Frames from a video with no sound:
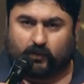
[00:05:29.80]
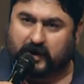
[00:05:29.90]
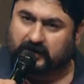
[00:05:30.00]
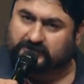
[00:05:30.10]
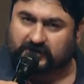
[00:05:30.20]

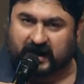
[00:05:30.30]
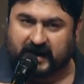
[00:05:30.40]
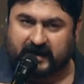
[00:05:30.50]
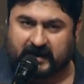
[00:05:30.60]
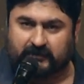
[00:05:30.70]
We are
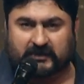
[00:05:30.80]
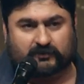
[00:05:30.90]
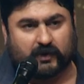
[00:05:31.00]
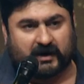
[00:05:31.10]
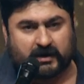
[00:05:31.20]
trying,
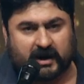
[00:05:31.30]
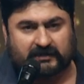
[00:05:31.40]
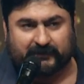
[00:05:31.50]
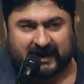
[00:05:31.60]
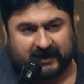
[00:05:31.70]
but we are
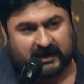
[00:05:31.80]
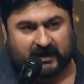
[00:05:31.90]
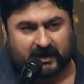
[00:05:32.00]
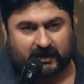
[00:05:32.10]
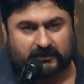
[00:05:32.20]
not
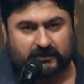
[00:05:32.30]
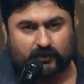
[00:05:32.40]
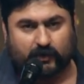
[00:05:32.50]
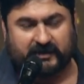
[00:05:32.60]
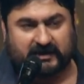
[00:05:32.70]
making it.
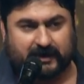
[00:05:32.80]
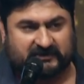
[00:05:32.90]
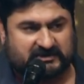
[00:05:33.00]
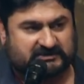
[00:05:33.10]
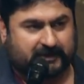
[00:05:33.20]
We
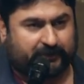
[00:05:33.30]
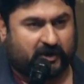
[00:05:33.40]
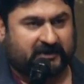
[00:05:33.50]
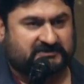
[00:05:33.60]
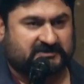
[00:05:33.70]
become
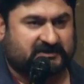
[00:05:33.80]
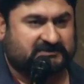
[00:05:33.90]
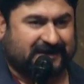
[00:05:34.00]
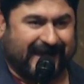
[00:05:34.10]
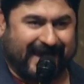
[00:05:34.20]

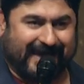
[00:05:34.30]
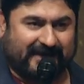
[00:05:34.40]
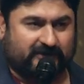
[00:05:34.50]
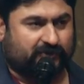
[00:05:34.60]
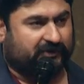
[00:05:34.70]
disappointed,
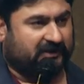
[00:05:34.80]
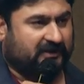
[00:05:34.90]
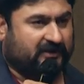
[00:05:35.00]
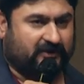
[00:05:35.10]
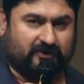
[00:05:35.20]
angry,
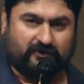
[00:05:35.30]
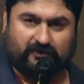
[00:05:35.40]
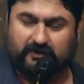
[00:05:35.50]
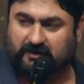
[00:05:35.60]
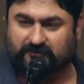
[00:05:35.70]
you
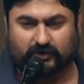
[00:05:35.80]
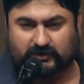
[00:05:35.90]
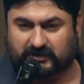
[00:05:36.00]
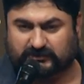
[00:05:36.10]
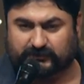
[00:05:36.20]
know,
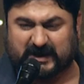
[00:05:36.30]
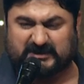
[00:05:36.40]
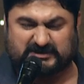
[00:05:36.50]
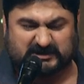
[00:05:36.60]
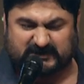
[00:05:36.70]
looking to my
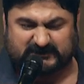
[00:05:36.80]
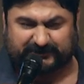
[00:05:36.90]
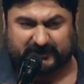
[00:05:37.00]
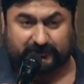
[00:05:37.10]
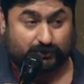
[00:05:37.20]

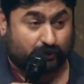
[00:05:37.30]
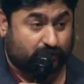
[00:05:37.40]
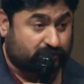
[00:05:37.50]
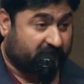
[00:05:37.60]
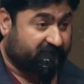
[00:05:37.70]
children,
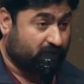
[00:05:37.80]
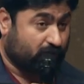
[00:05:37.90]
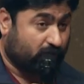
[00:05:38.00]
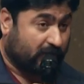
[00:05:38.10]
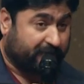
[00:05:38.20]
those of
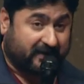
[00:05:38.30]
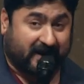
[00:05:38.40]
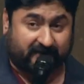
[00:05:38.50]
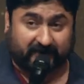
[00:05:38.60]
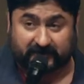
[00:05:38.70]
you who are
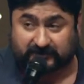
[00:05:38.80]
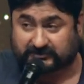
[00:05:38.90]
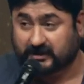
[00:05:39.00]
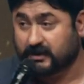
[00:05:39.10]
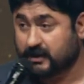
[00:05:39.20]

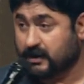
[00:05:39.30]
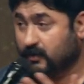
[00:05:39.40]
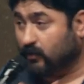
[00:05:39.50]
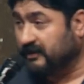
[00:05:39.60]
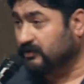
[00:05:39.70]
parents,
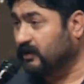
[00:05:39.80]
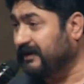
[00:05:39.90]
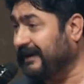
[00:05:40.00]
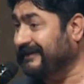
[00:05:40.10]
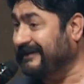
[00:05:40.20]
when you
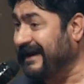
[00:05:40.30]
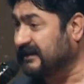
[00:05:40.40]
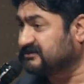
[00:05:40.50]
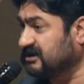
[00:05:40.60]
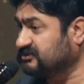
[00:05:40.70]
are in
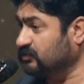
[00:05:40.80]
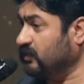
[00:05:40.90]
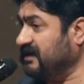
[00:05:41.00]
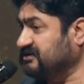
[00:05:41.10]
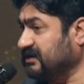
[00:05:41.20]
that
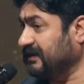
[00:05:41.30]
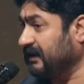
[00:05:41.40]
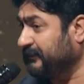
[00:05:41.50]
situation.